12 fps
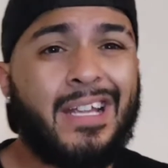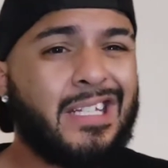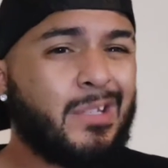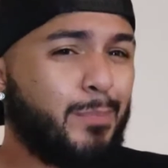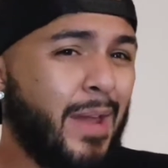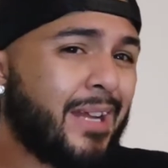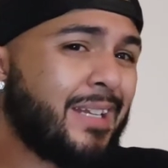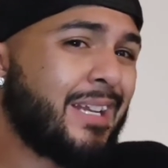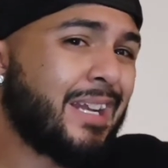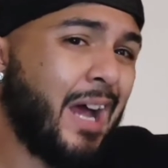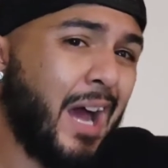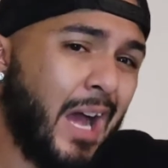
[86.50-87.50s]

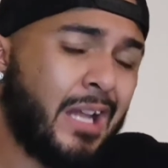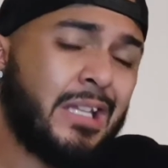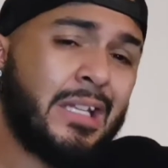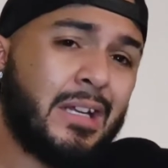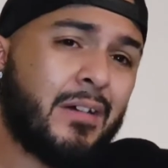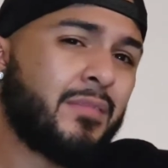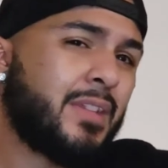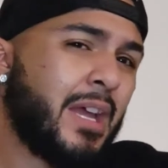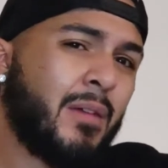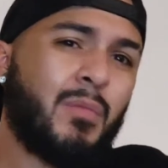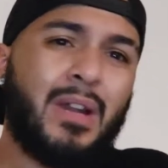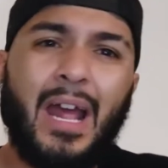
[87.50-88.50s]
expecting highly of
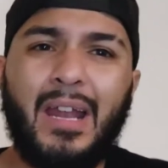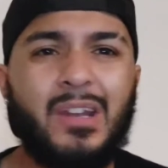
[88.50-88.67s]
them when